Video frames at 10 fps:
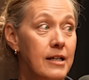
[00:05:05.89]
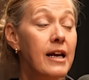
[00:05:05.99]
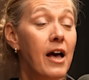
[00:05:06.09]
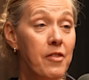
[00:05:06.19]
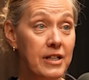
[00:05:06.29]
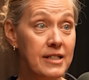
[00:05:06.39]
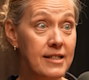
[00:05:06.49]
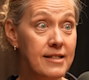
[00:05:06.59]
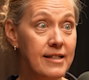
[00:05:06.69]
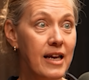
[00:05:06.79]
Yeah, it's
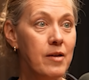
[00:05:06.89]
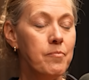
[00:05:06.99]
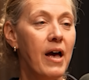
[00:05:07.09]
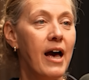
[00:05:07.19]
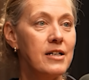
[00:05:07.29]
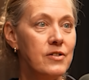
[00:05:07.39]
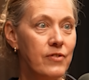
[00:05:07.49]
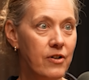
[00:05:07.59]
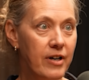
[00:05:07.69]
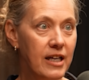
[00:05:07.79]
the same
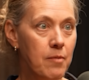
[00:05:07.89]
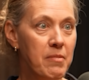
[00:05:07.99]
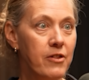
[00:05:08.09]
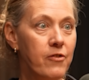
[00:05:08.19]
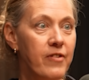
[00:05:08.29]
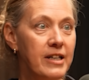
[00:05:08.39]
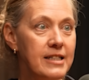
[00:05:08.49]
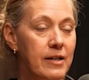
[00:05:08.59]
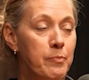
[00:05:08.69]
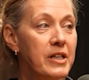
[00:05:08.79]
active ingredient,
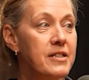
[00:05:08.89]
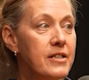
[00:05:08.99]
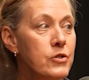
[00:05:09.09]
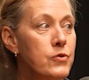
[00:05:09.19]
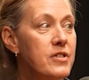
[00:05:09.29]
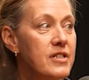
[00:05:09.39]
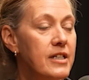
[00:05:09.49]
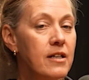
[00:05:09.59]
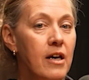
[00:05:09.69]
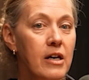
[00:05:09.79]
methylphenidate. But it's
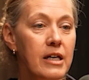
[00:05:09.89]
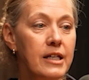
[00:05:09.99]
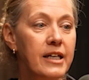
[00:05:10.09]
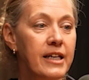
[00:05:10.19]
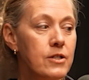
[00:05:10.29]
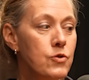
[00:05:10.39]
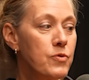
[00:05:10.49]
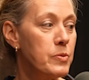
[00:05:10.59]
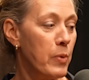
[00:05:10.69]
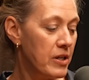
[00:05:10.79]
interesting, kids
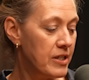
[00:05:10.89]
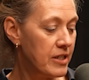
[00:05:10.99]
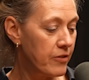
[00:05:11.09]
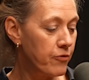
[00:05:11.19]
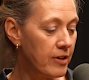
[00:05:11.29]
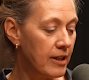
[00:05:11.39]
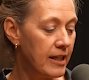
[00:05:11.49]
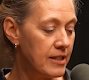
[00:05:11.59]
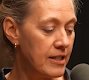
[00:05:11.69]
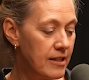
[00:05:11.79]
respond
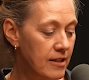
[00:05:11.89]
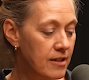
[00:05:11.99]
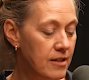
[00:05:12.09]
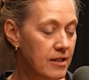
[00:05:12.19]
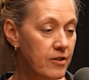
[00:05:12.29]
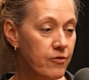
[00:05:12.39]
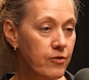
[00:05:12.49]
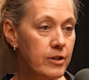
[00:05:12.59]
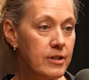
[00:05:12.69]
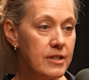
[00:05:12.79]
differently to the
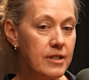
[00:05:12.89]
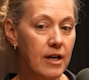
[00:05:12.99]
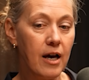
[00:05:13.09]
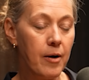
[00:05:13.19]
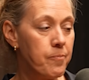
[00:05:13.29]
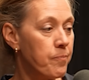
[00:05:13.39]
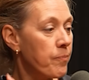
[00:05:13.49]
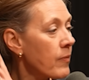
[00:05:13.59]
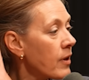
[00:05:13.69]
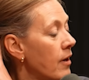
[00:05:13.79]
different um,
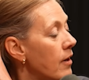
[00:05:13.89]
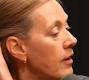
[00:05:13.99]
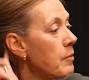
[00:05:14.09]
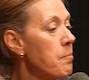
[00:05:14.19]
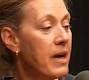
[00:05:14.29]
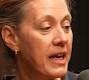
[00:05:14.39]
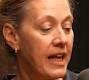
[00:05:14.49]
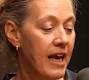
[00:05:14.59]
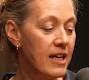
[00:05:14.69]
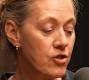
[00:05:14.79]

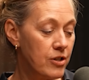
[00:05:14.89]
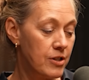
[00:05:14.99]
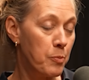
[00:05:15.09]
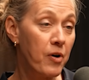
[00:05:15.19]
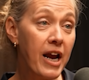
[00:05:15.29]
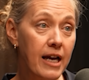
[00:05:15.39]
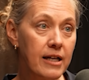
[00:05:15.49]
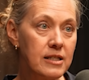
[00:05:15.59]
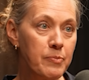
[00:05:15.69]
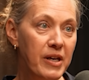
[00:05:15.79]
medications, the
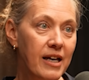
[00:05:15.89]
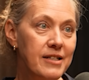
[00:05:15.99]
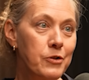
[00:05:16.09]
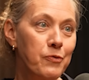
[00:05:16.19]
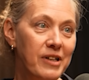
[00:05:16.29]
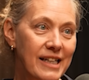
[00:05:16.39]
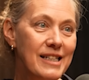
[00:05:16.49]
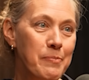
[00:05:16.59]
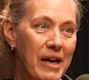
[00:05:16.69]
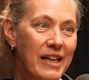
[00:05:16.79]
brands, because the
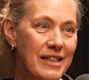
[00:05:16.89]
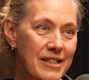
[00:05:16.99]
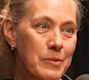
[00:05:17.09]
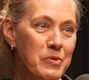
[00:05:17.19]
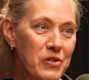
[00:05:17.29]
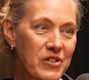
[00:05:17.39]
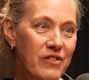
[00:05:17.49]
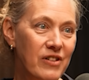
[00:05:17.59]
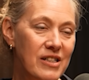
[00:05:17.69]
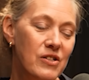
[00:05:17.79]
release mechanisms are
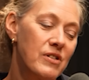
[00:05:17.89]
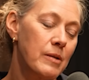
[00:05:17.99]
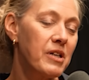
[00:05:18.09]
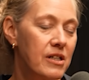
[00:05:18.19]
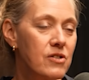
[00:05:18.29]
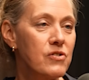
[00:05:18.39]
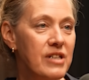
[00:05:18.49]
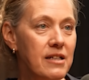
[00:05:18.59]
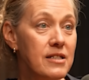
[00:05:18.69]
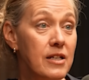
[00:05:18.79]
different. So some kids are
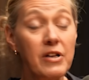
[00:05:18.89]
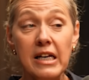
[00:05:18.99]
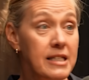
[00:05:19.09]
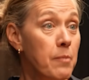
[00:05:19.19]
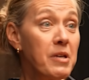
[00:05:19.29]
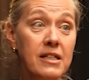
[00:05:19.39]
sensitive. Some